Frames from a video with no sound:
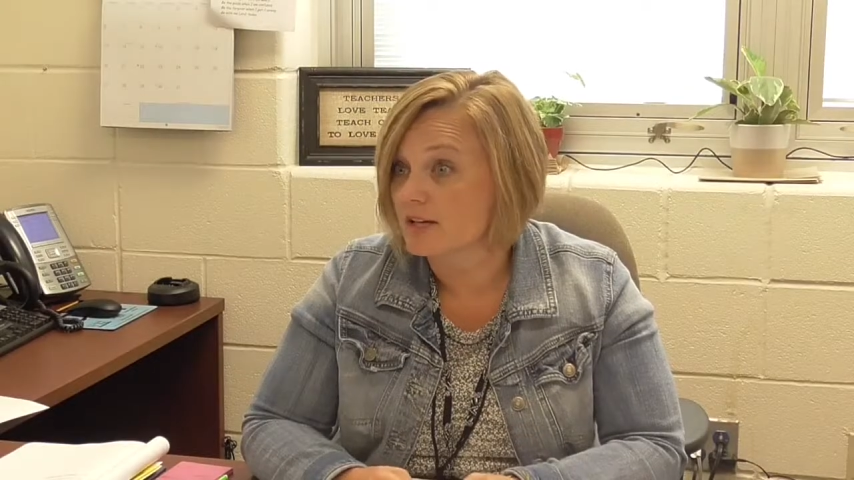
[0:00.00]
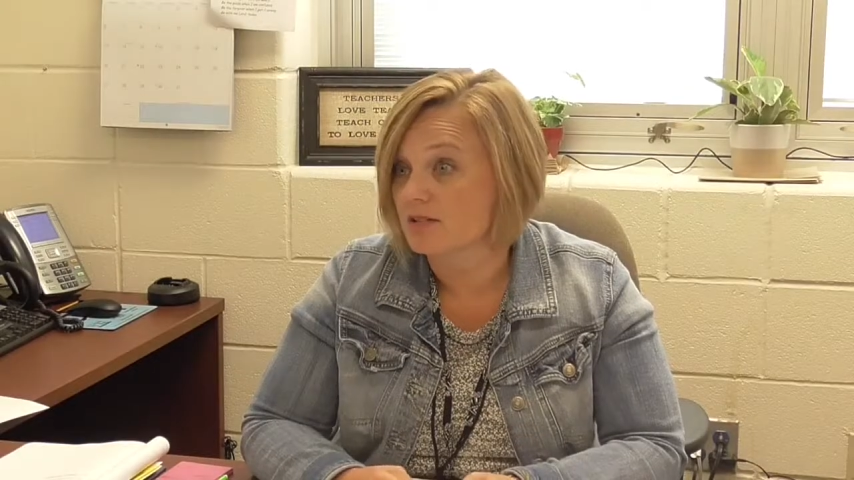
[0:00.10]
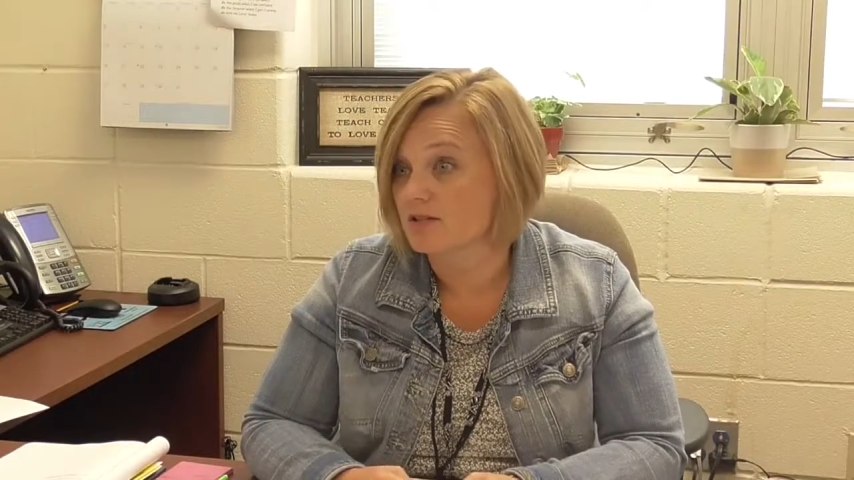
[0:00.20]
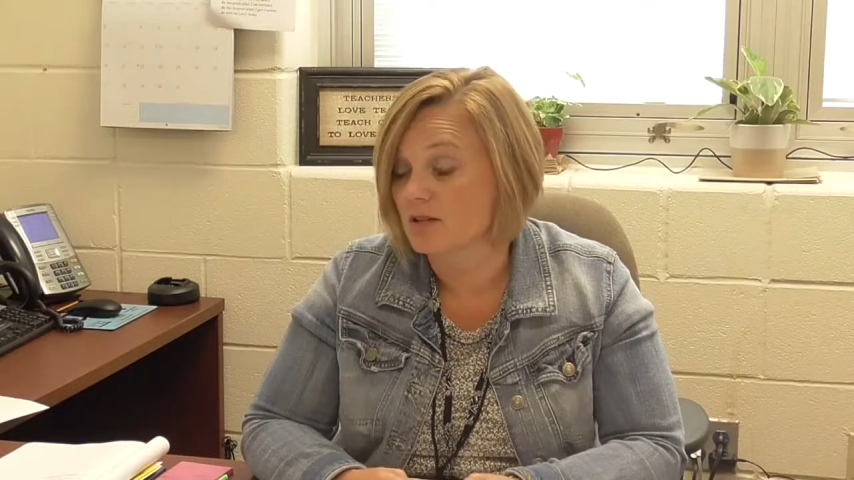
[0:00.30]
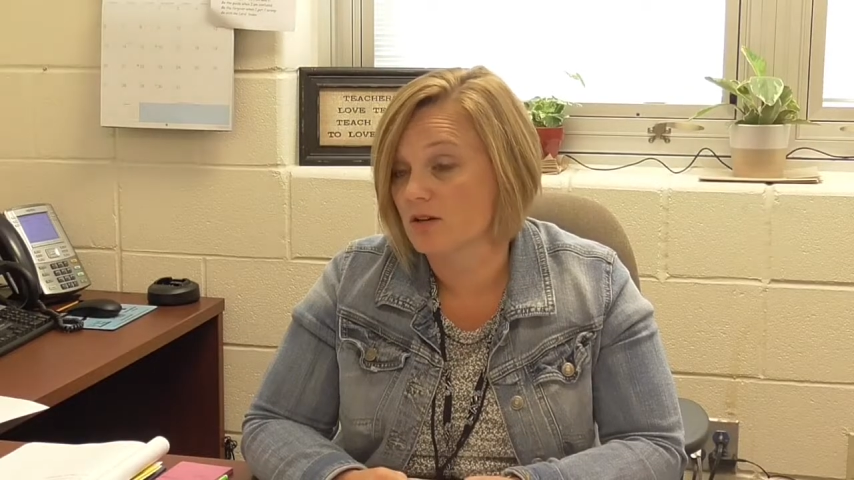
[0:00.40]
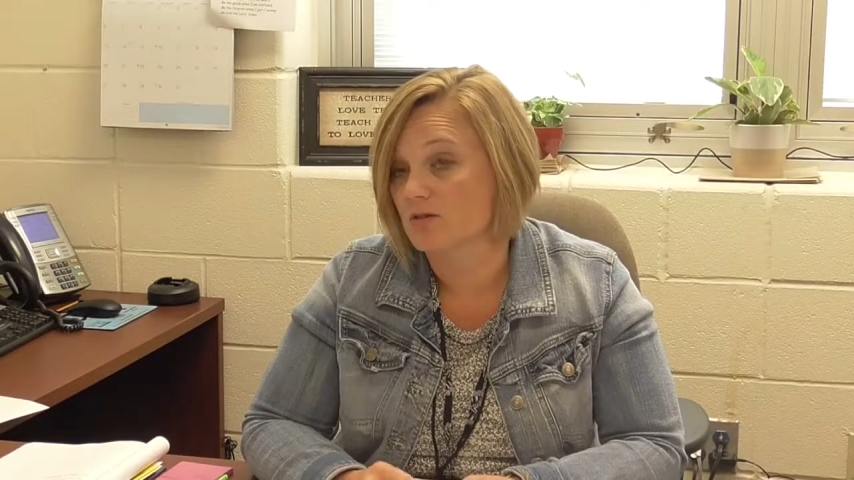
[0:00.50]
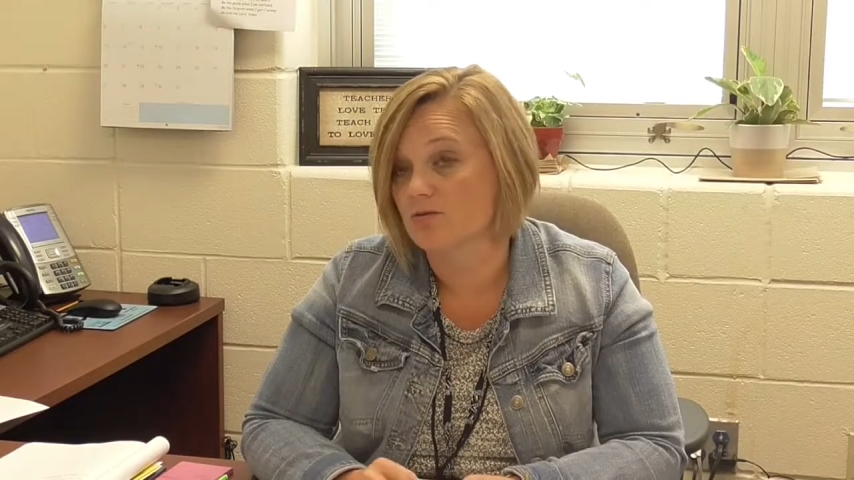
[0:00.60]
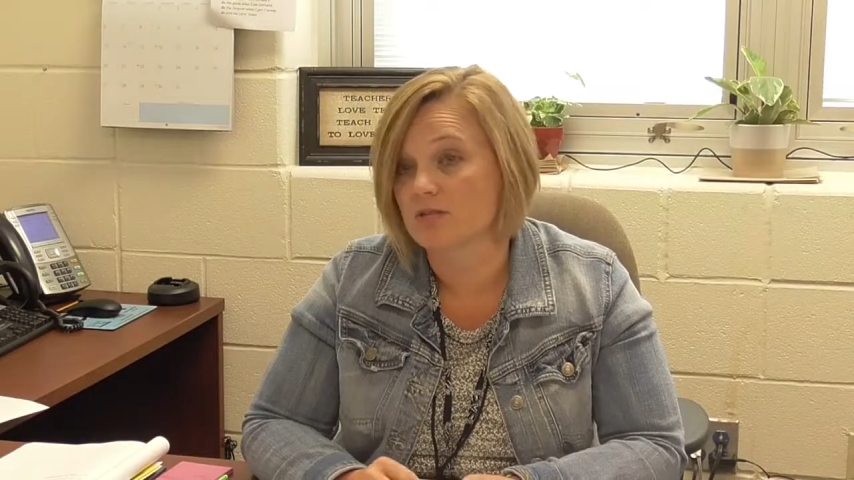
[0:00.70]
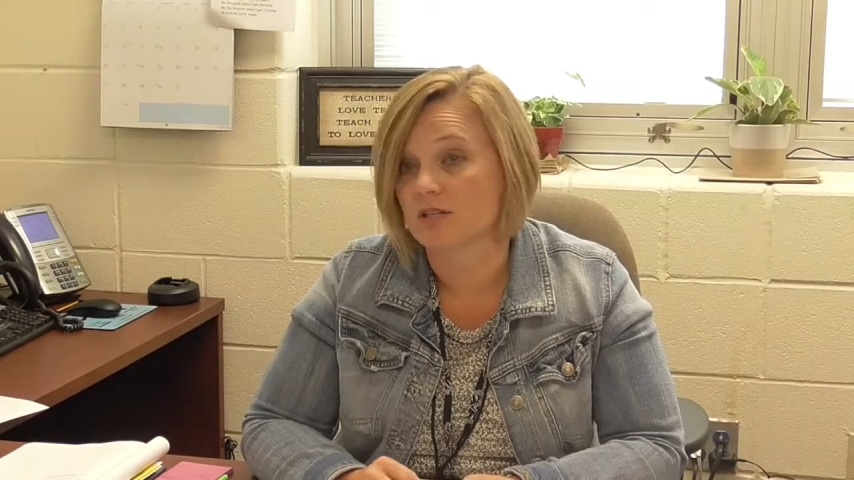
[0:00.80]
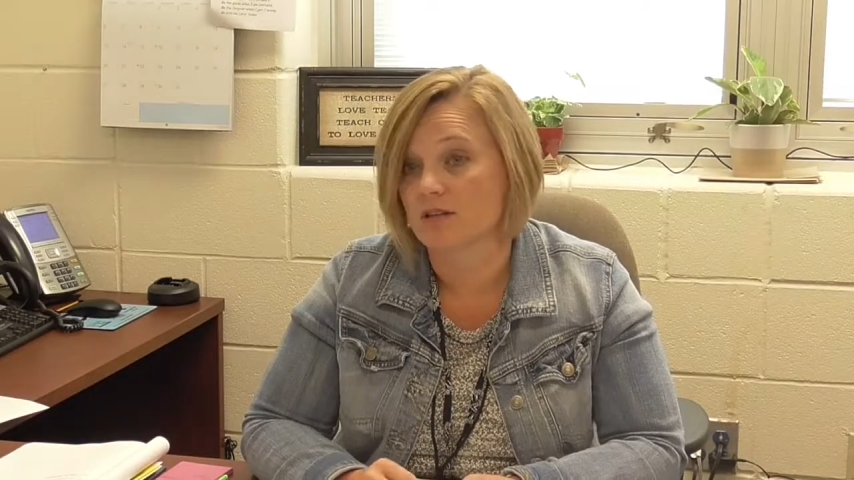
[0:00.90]
And
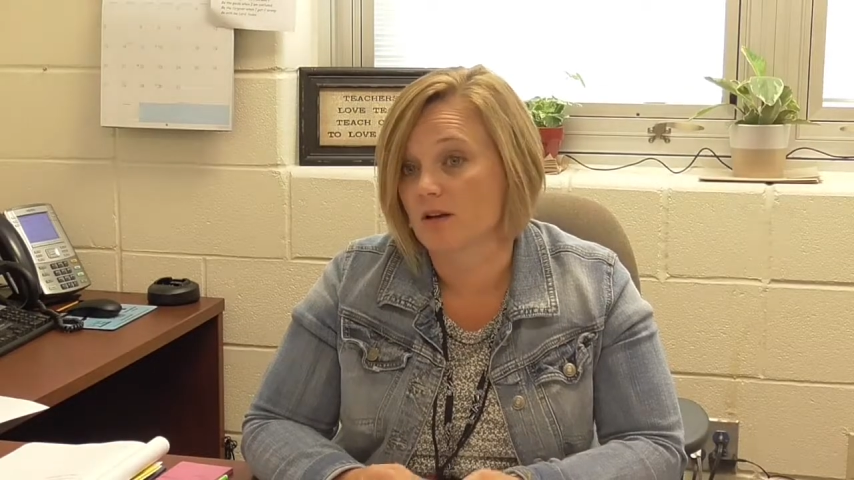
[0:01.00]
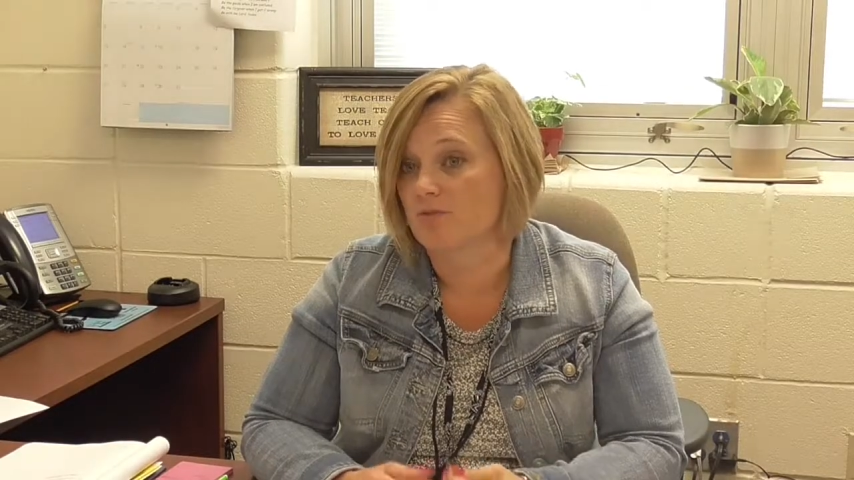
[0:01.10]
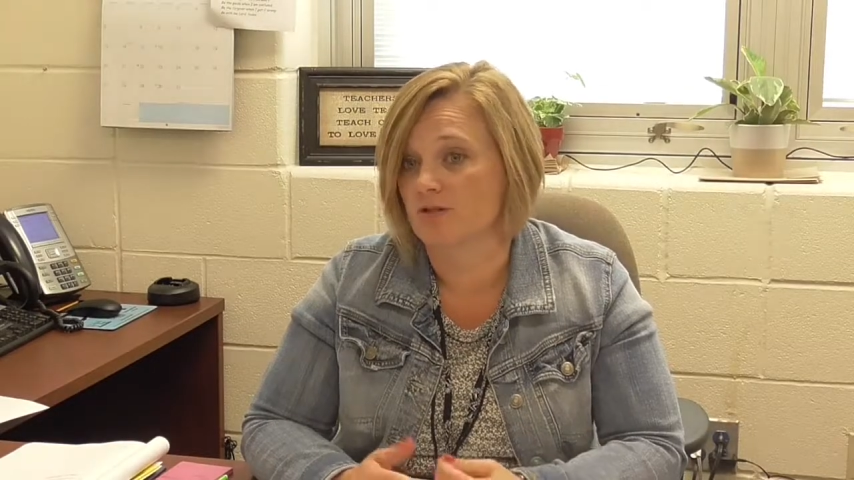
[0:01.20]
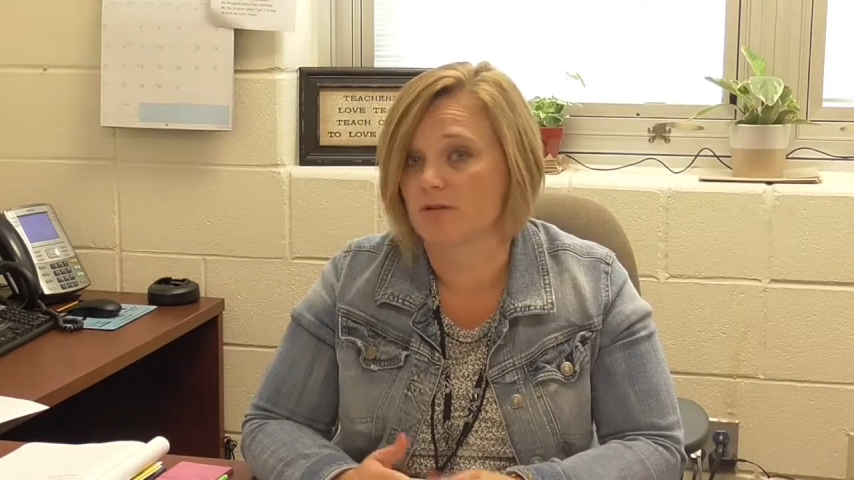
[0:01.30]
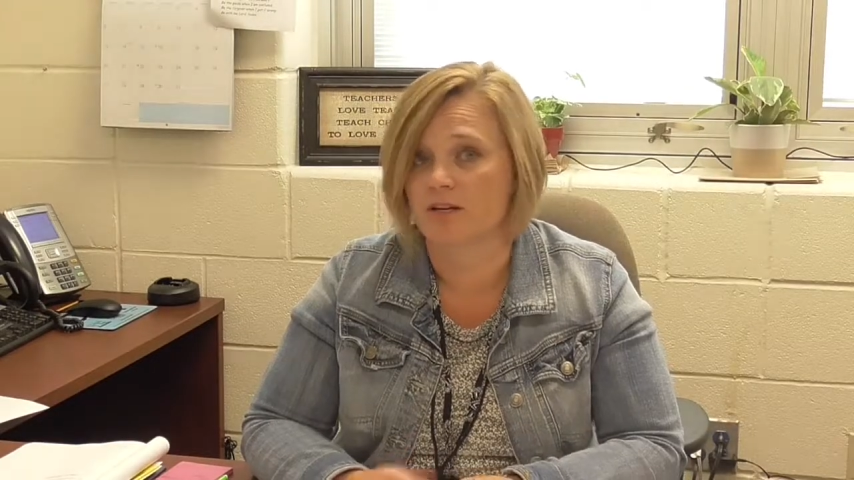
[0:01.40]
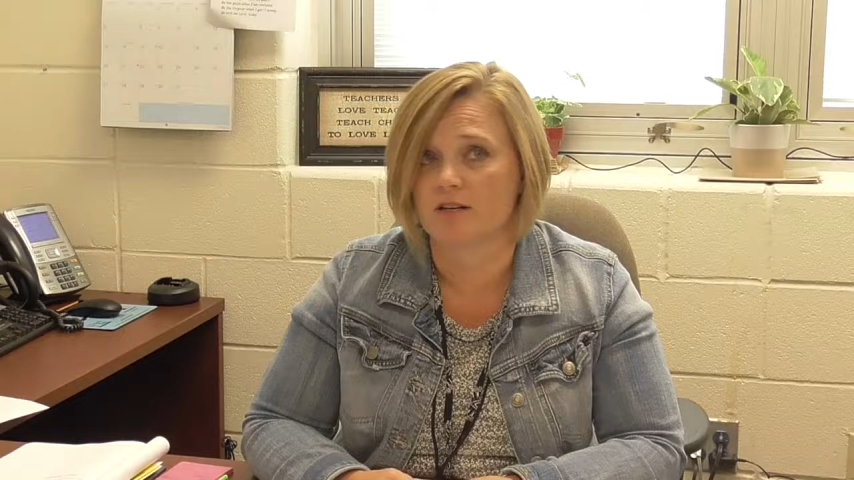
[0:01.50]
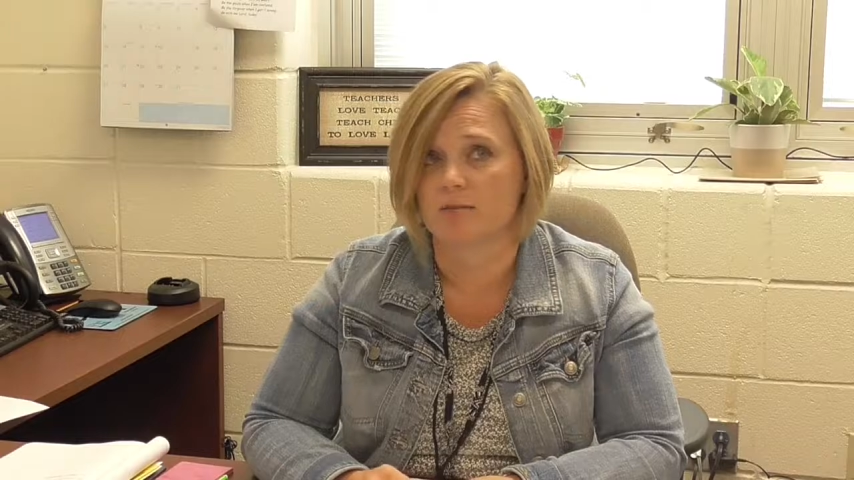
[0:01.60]
so to get the opportunity